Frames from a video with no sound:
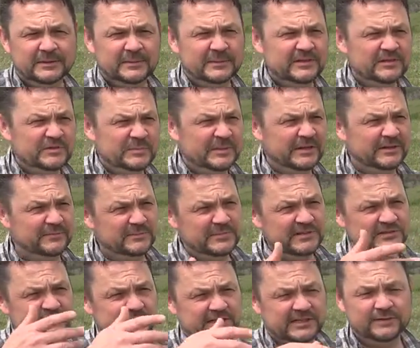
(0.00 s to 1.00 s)
I mean, there's a bit of
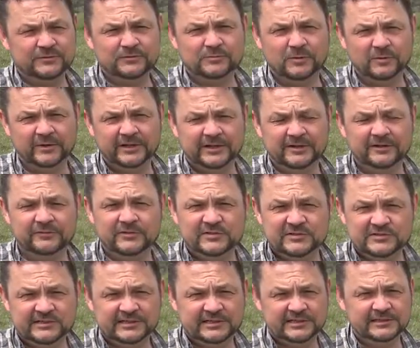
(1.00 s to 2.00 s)
mist that keeps rolling in off the
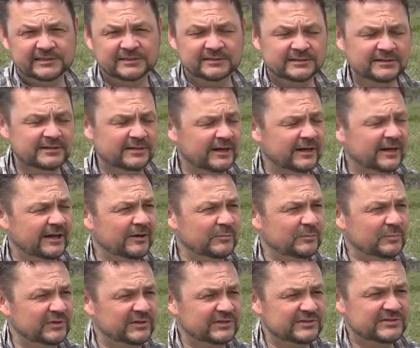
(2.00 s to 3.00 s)
sea, uh,
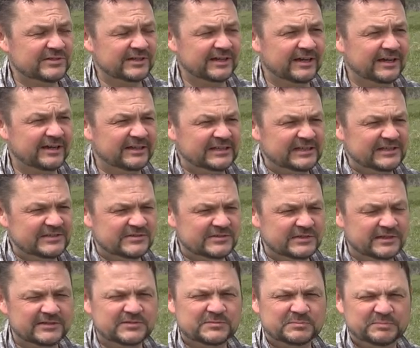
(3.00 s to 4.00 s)
but uh, it's,
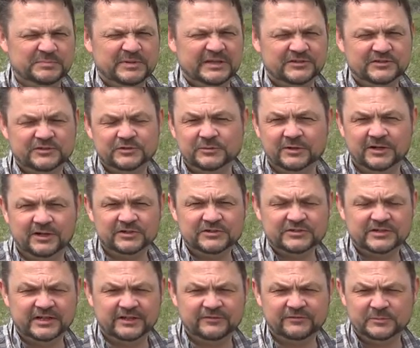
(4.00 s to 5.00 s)
it's a bit too
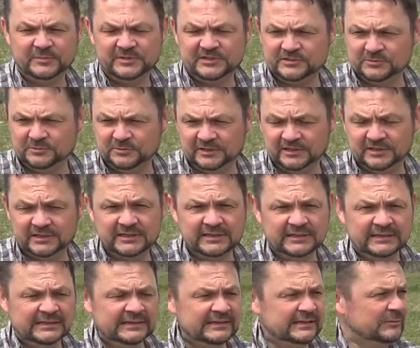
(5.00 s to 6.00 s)
harsh now for me to work.
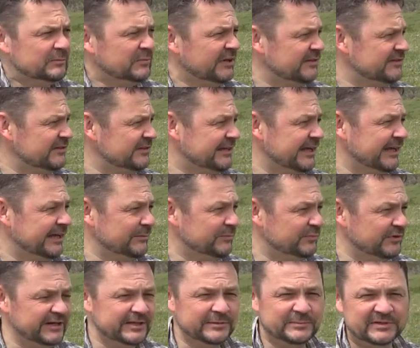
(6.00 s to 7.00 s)
Plus it's getting
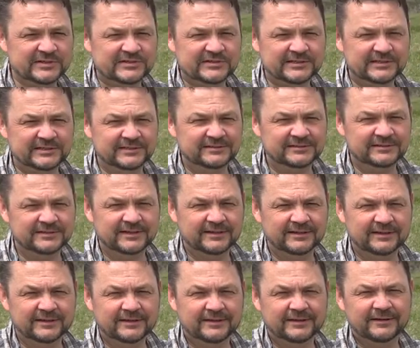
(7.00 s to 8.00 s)
pretty busy and,
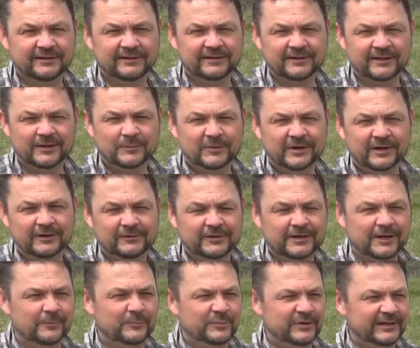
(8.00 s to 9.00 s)
uh, and I like my own
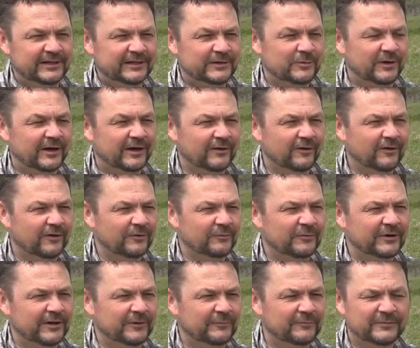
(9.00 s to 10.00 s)
company quite a lot
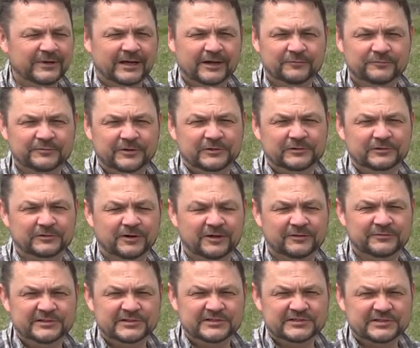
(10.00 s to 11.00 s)
when I'm out
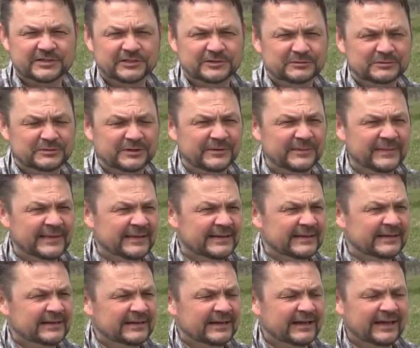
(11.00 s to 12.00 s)
photographing. So,
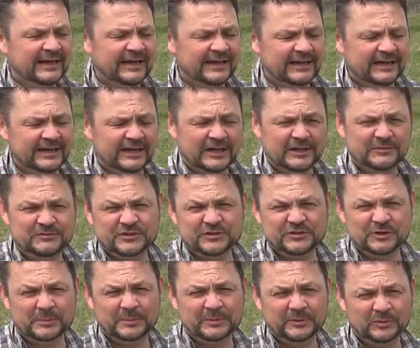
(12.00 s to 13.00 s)
uh, uh, and to
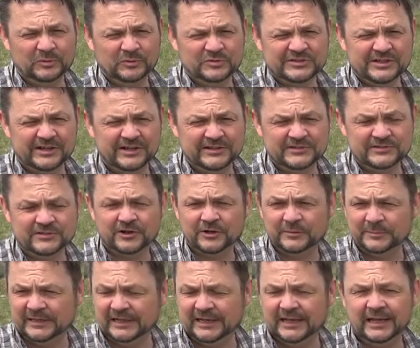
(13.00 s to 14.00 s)
top it all, Skye's gone a
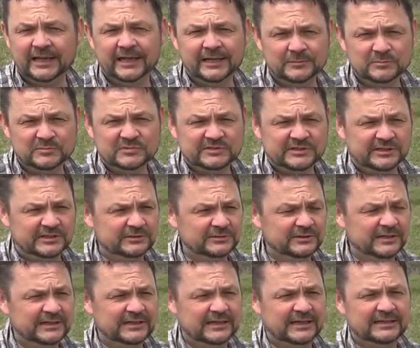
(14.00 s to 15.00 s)
bit lame, so
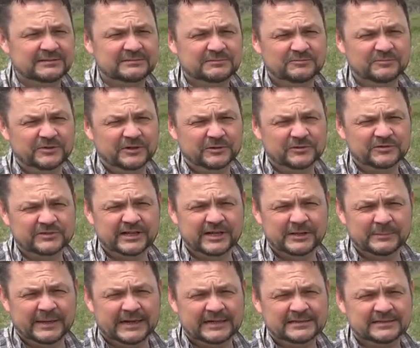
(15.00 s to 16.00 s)
I, I, really ought to get
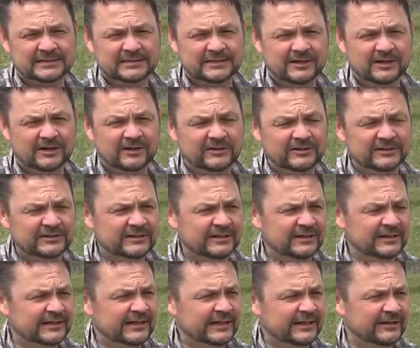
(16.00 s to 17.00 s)
her back to the car and,
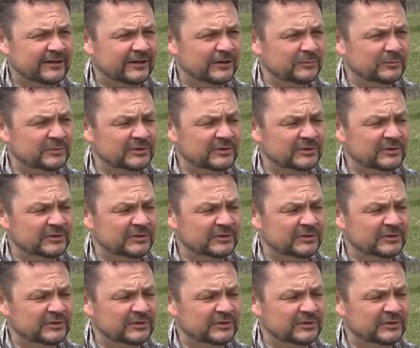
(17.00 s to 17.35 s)
and get her home.